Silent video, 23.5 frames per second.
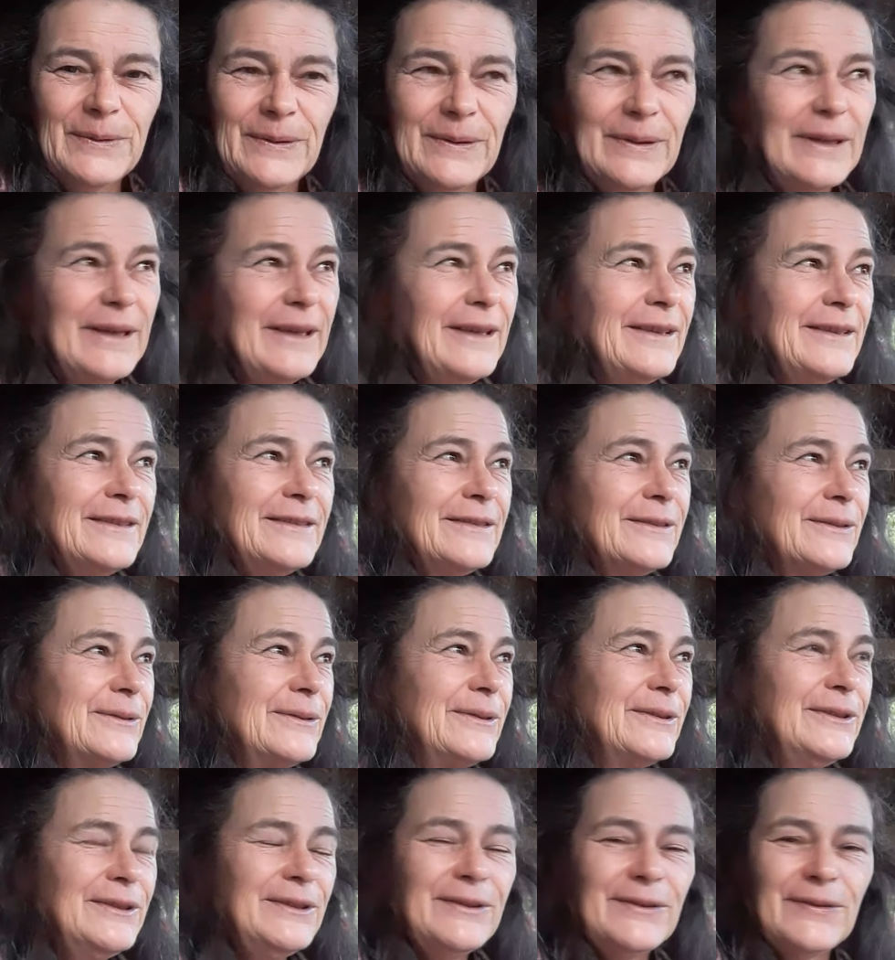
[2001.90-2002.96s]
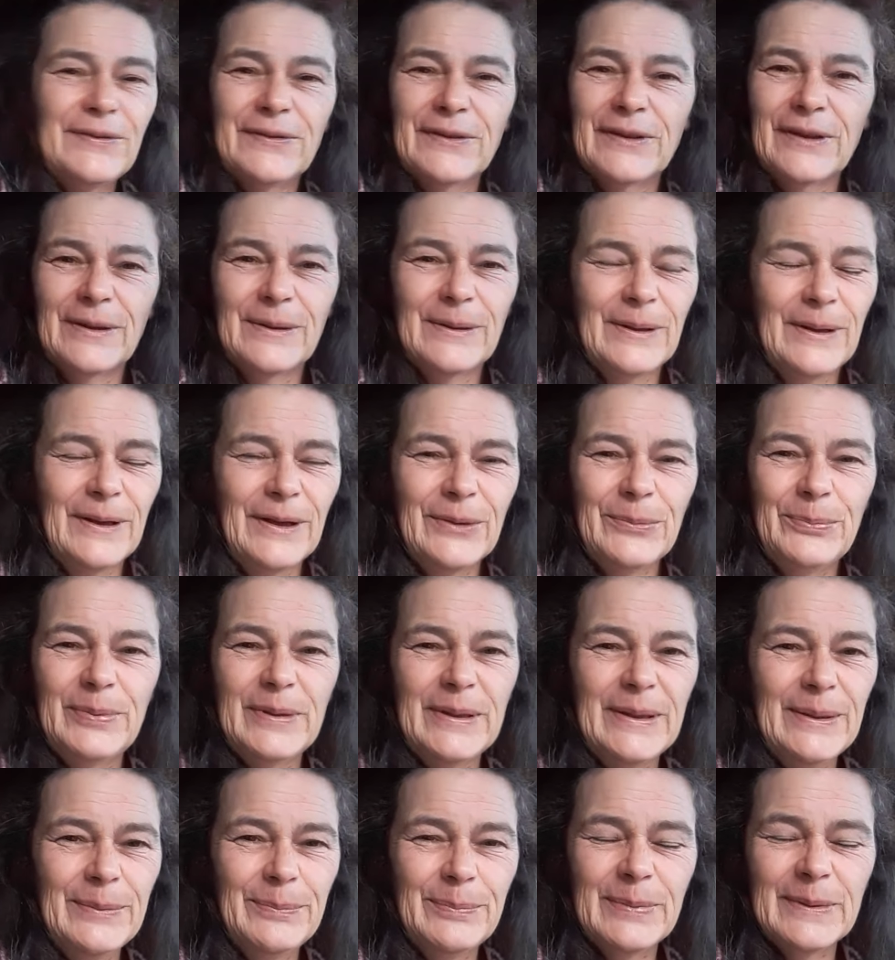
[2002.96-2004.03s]
Things good for a lot of
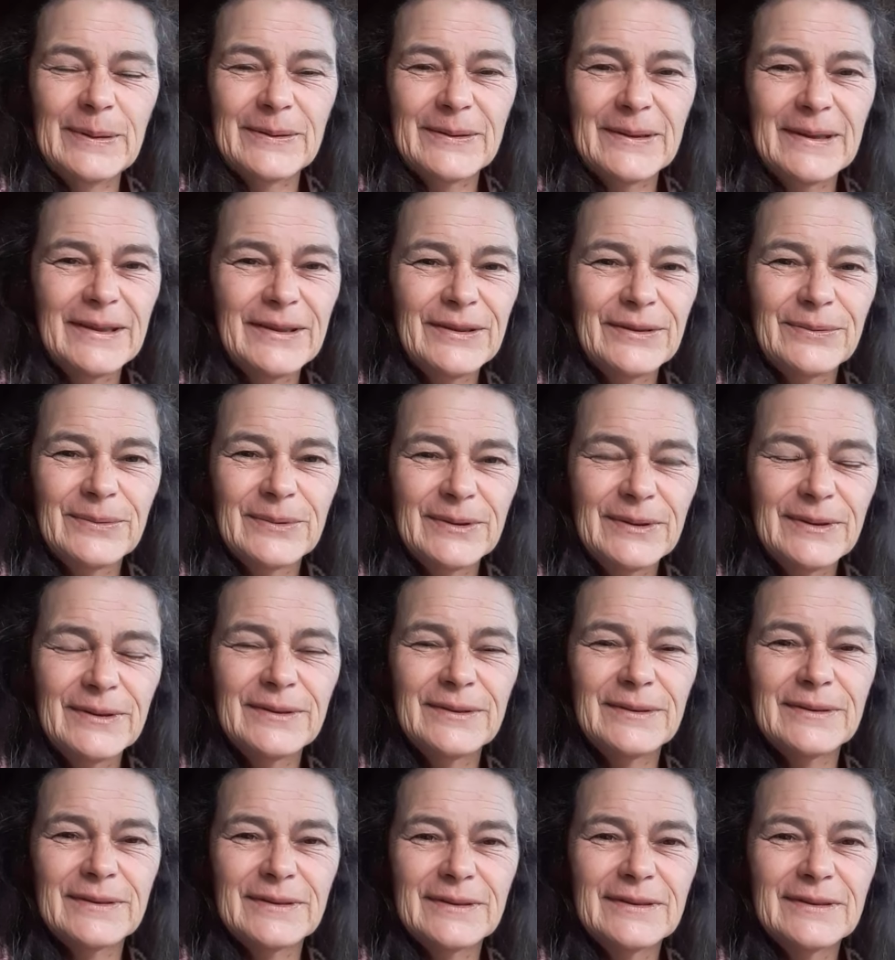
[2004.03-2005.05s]
people around the world.